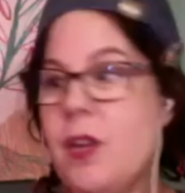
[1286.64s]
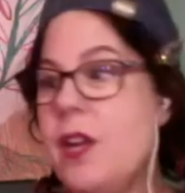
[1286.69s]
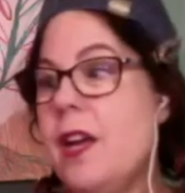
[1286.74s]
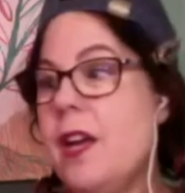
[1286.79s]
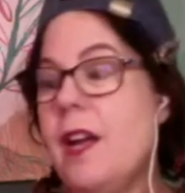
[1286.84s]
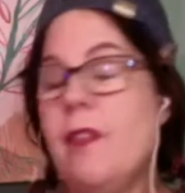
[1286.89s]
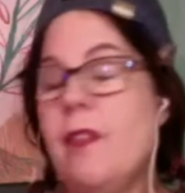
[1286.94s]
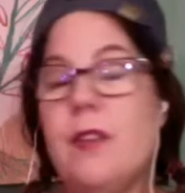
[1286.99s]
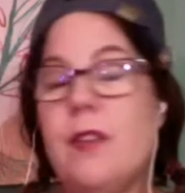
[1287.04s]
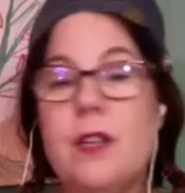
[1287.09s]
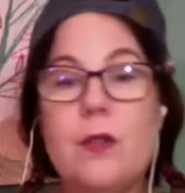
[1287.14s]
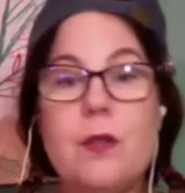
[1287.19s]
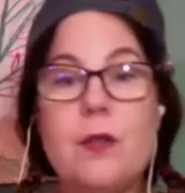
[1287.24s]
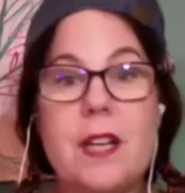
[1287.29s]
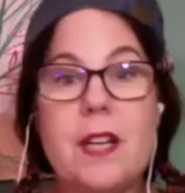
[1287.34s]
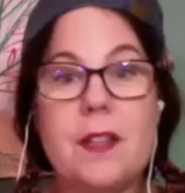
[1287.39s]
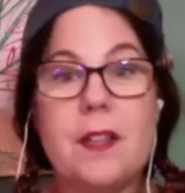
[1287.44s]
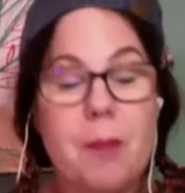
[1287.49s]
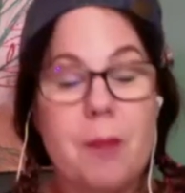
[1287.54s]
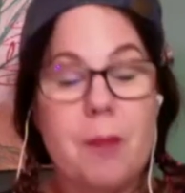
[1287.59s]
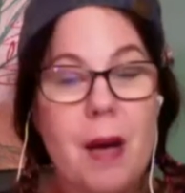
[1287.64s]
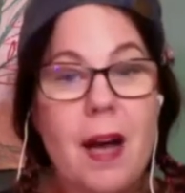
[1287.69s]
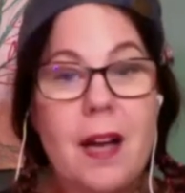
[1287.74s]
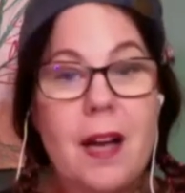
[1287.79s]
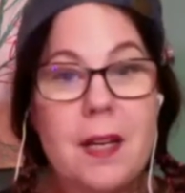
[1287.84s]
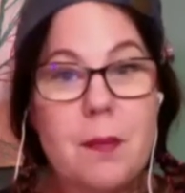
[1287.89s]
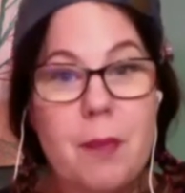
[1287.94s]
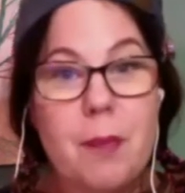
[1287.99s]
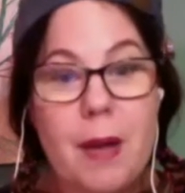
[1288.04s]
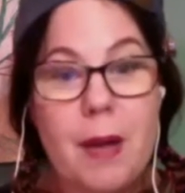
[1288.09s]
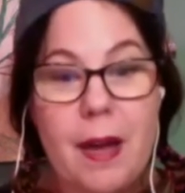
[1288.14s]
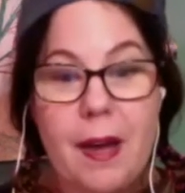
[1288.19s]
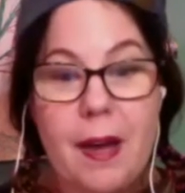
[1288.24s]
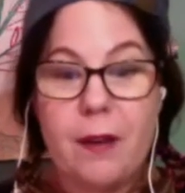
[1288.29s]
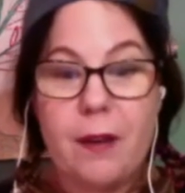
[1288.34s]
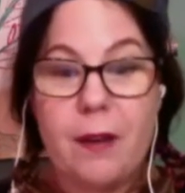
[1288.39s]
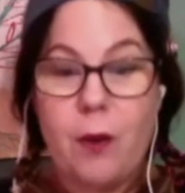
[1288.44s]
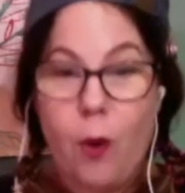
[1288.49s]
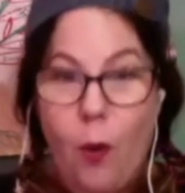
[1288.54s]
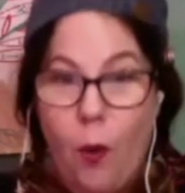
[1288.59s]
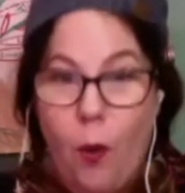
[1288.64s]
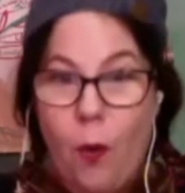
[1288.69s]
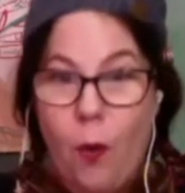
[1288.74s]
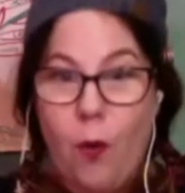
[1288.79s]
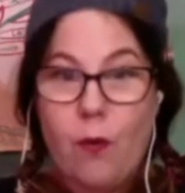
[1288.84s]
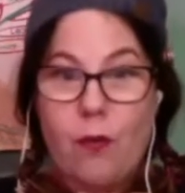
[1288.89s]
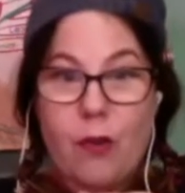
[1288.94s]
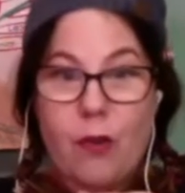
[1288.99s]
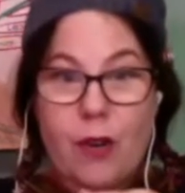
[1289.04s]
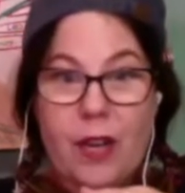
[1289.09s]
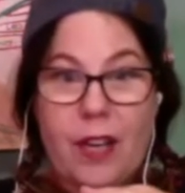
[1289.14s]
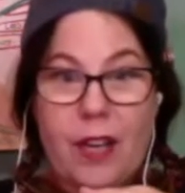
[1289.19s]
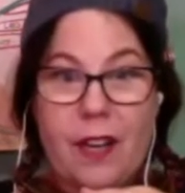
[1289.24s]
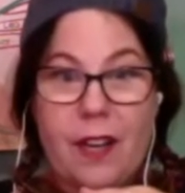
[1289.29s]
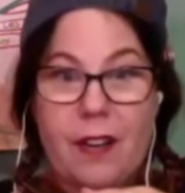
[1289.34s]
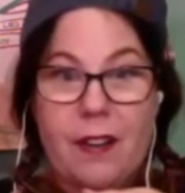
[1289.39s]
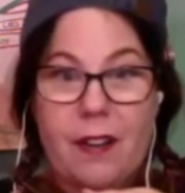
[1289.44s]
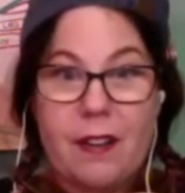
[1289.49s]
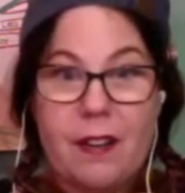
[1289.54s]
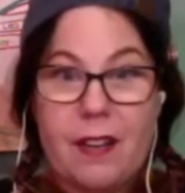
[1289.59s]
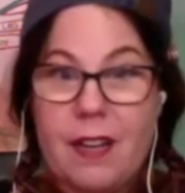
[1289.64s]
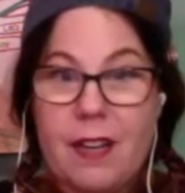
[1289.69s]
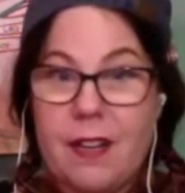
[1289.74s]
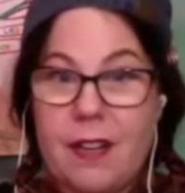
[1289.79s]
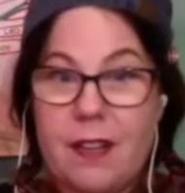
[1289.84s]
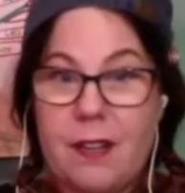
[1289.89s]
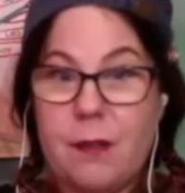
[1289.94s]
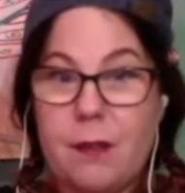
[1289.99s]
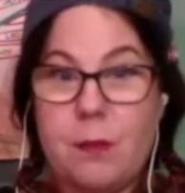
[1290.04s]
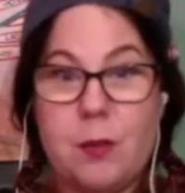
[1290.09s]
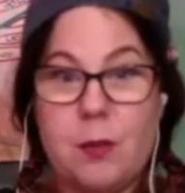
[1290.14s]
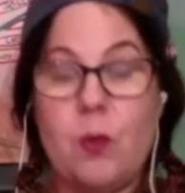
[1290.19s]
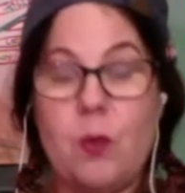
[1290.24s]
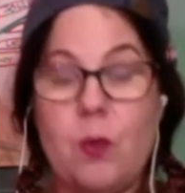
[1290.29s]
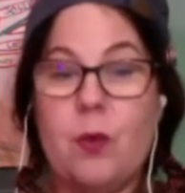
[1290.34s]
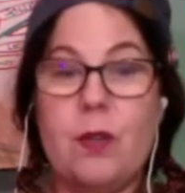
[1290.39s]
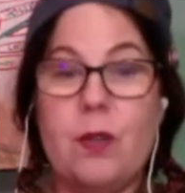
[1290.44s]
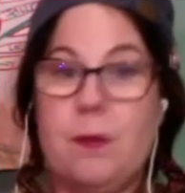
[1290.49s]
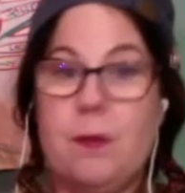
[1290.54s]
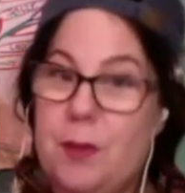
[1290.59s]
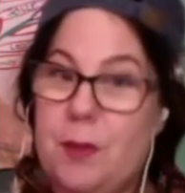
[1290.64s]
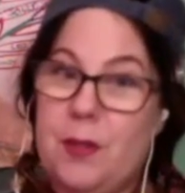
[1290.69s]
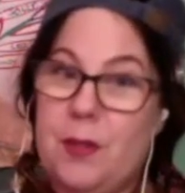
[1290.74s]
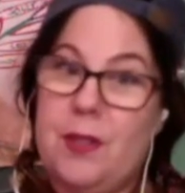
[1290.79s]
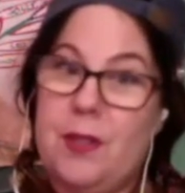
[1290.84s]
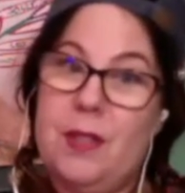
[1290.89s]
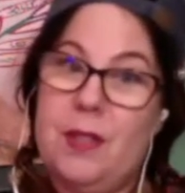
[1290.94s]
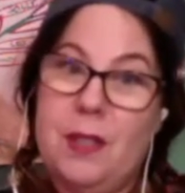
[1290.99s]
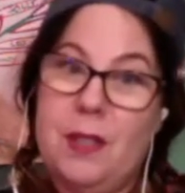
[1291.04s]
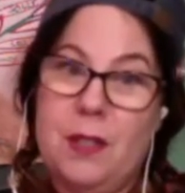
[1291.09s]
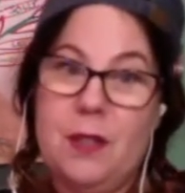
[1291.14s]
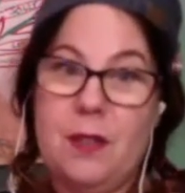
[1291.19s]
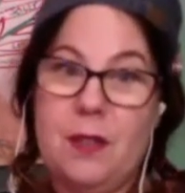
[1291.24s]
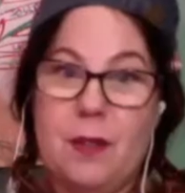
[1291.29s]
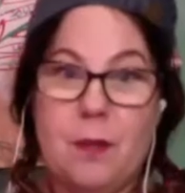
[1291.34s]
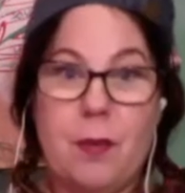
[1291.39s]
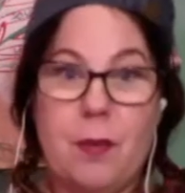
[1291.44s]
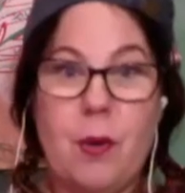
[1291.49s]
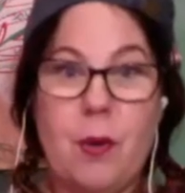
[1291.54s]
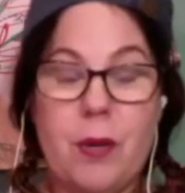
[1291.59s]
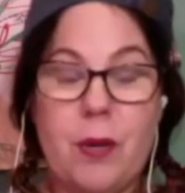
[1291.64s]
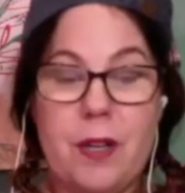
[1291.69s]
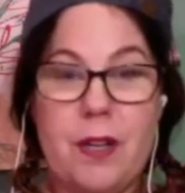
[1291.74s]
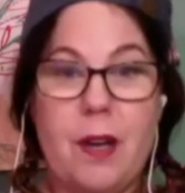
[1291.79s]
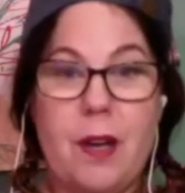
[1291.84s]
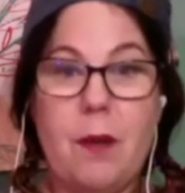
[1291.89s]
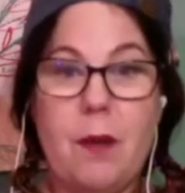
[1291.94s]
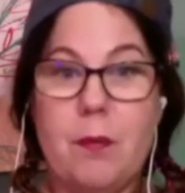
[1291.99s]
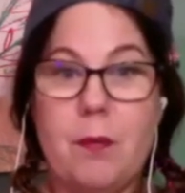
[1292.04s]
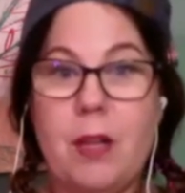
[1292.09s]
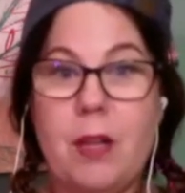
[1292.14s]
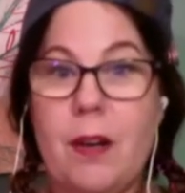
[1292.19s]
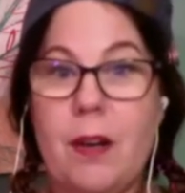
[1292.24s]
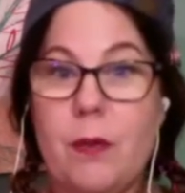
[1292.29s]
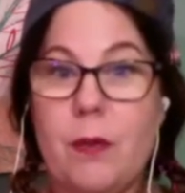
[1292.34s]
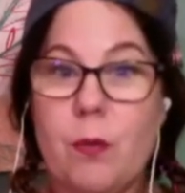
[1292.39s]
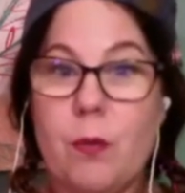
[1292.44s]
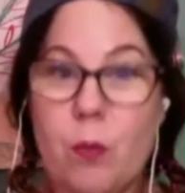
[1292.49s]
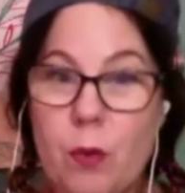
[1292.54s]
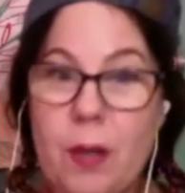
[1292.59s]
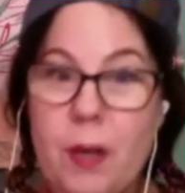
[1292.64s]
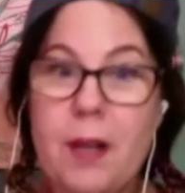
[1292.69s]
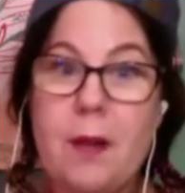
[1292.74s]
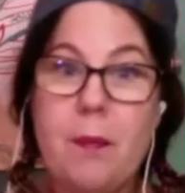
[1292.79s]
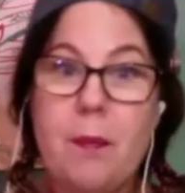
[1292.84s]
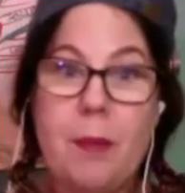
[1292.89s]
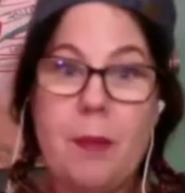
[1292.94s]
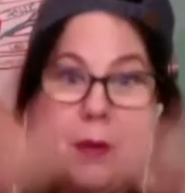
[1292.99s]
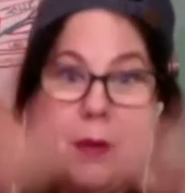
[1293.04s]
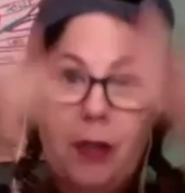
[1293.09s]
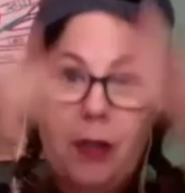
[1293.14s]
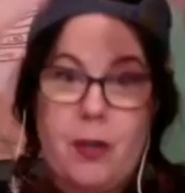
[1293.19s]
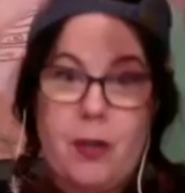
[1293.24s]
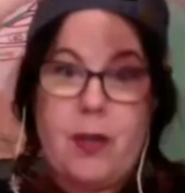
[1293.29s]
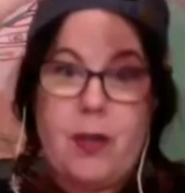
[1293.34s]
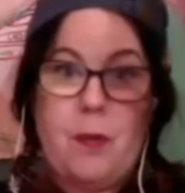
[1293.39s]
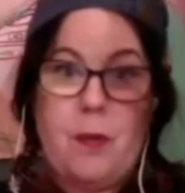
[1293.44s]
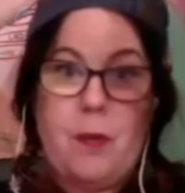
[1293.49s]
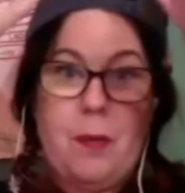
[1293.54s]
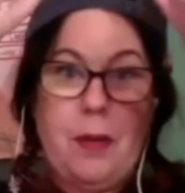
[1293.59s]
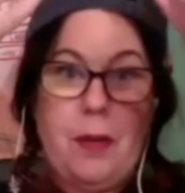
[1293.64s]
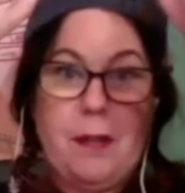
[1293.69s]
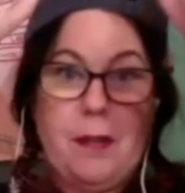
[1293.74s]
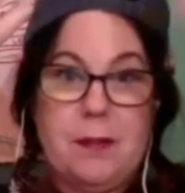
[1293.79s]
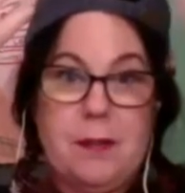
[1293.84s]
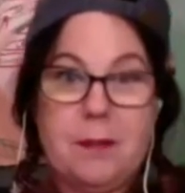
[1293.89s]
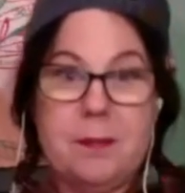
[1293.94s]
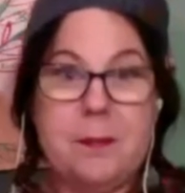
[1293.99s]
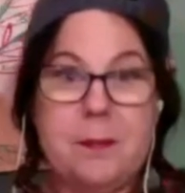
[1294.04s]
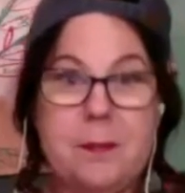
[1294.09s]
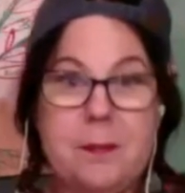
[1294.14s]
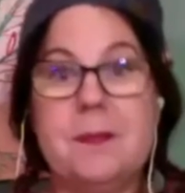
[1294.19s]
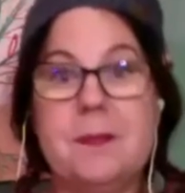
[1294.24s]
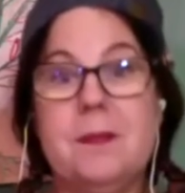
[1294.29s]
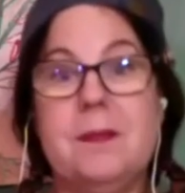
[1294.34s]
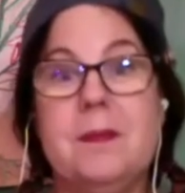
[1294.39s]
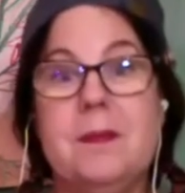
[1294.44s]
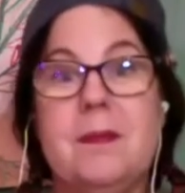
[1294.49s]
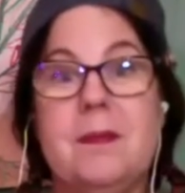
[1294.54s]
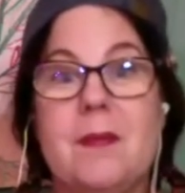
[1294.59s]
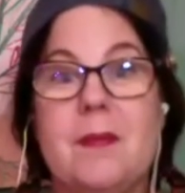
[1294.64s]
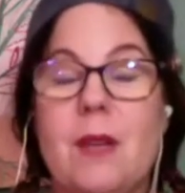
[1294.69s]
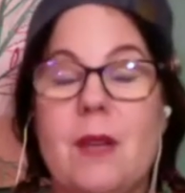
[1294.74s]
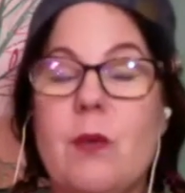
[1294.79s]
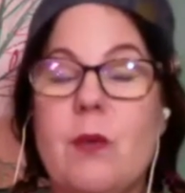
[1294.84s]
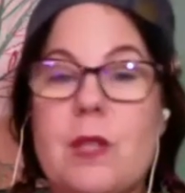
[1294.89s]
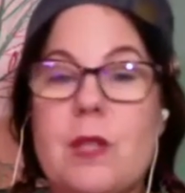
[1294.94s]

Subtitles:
And then you take the potty pad over it and it absorbs the broken down blood right up out of your carpet. It works